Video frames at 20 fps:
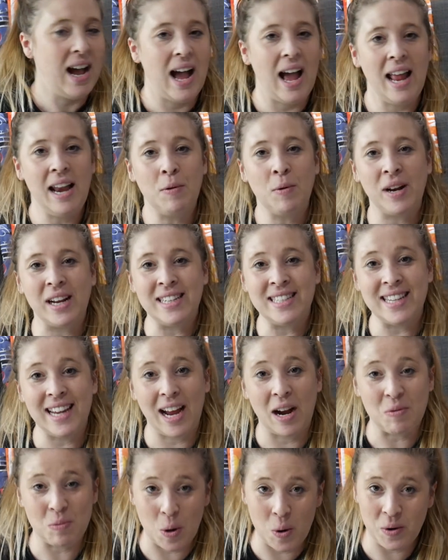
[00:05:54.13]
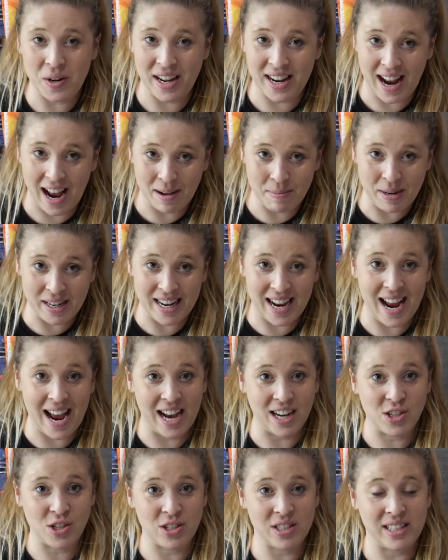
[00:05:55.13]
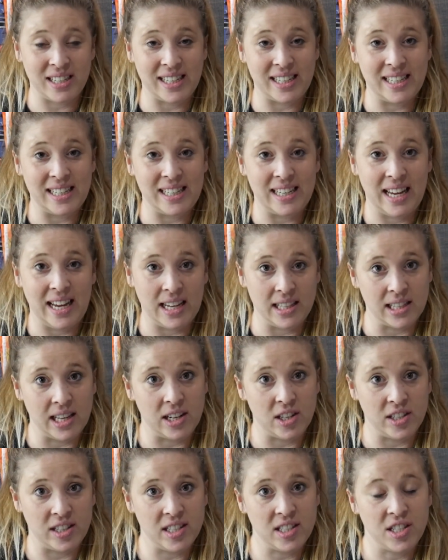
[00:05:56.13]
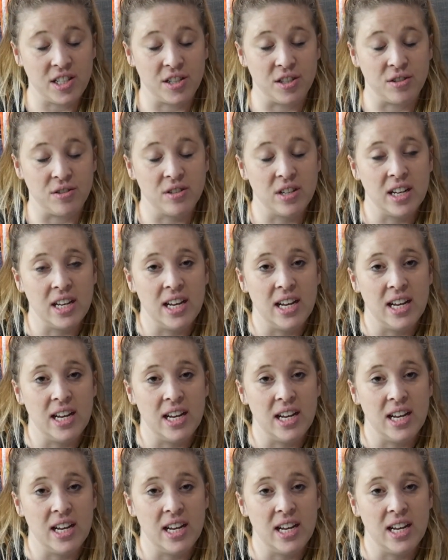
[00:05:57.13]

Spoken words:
And when I say I wrote it, I mean I actually hand-lettered it too.